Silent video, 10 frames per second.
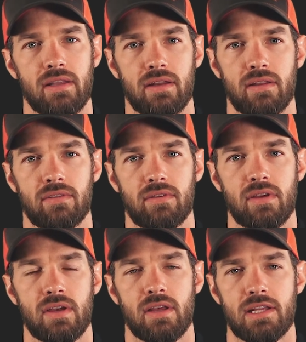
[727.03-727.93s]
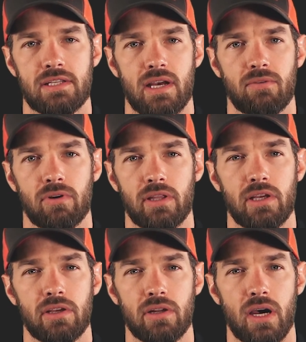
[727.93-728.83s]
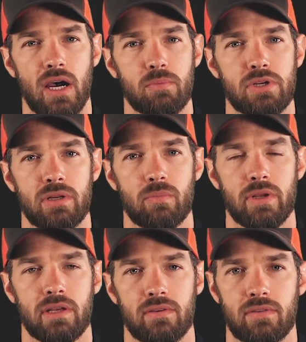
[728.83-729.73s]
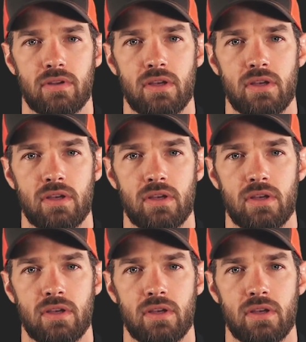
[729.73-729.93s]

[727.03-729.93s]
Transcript: then it's not really a good option, because